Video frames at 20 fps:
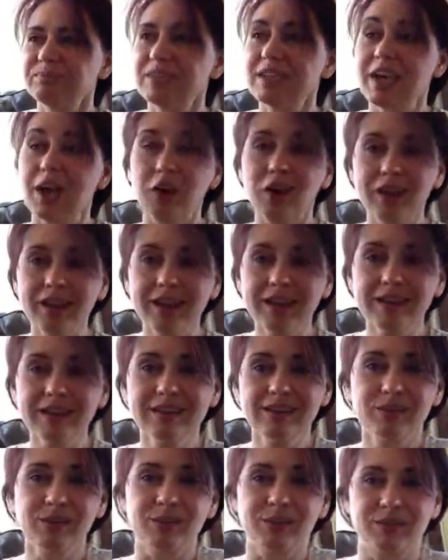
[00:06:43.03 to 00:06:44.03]
Caroling
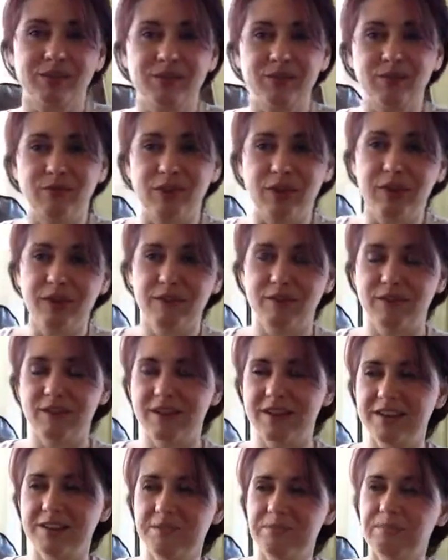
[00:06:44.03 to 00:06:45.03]
was very
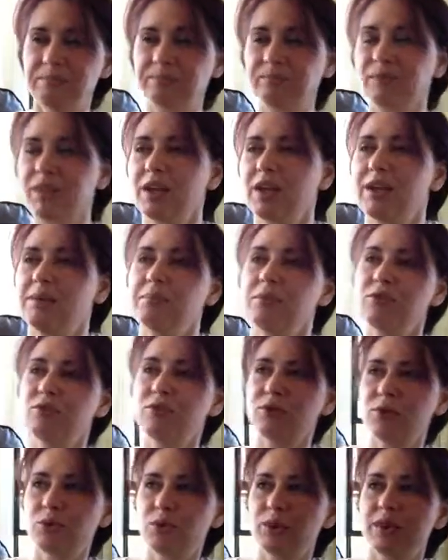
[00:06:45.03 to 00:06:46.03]
fun.
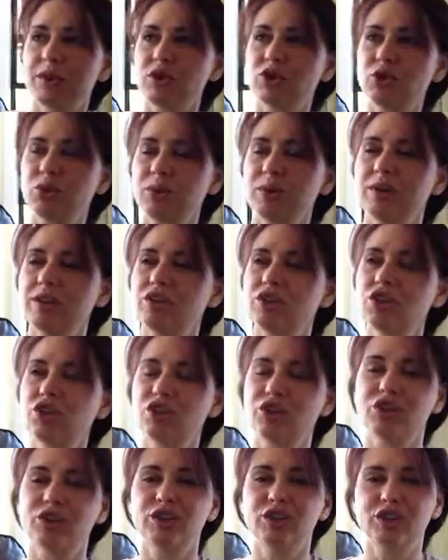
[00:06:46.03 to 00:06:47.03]
Before we joined
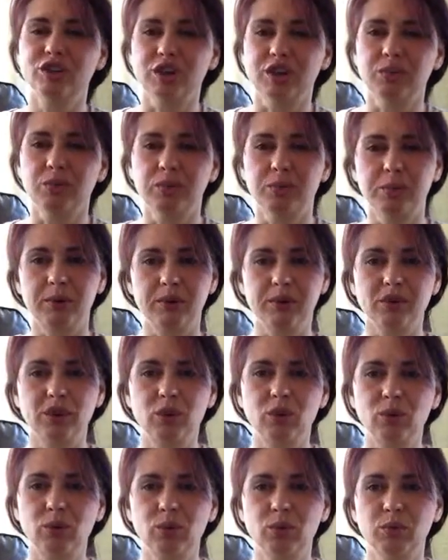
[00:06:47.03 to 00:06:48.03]
church and we were part of the
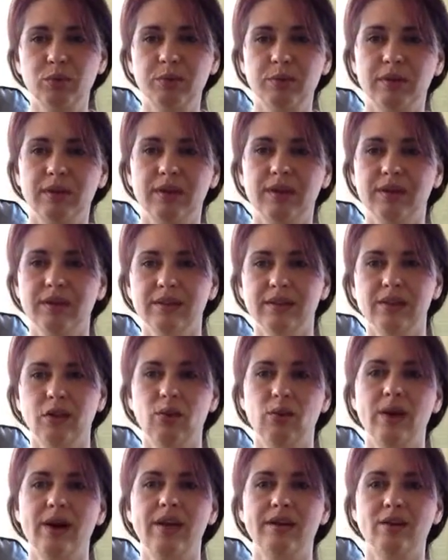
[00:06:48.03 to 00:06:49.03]
group and the
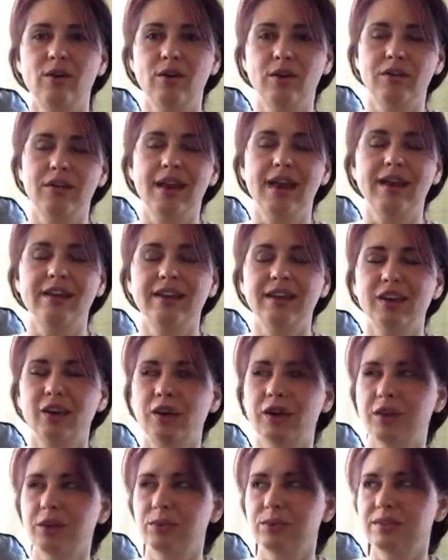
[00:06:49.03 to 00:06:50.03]
choir and all that,
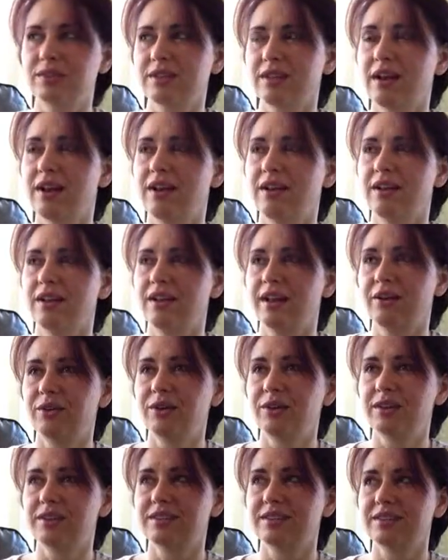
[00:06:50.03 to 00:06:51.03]
caroling was
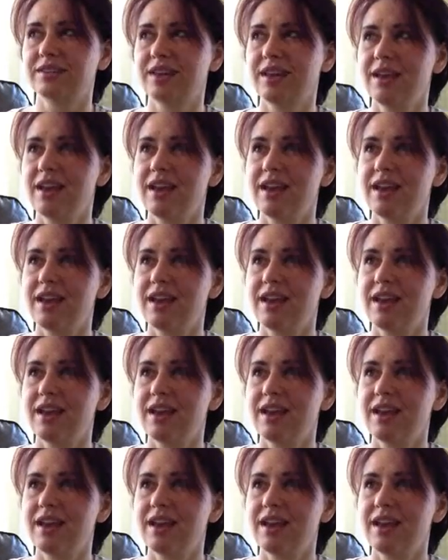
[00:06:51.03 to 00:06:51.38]
hilarious,